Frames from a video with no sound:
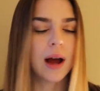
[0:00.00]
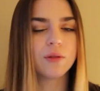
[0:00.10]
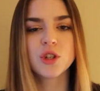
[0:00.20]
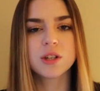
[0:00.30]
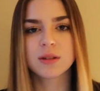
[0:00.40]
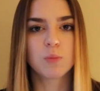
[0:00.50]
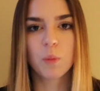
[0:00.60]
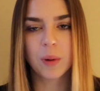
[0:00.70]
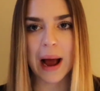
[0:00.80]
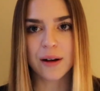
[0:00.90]
I was just
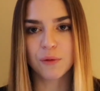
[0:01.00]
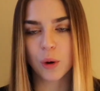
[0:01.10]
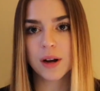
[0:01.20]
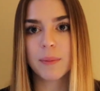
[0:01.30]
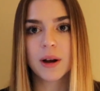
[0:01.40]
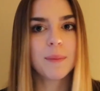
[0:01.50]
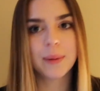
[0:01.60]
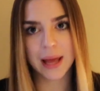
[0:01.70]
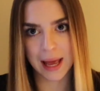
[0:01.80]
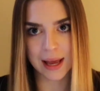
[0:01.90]
kind of worried about it,
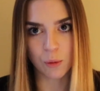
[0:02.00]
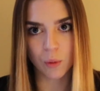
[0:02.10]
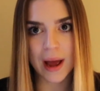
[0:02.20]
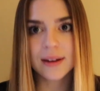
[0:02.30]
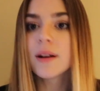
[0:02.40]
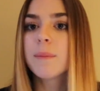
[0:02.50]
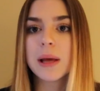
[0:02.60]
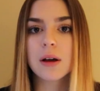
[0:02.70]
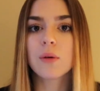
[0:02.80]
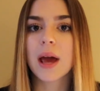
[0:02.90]
but it ended up
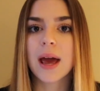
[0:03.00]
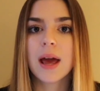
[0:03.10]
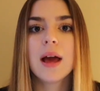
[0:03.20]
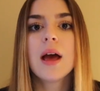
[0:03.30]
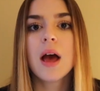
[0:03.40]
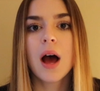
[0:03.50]
being okay.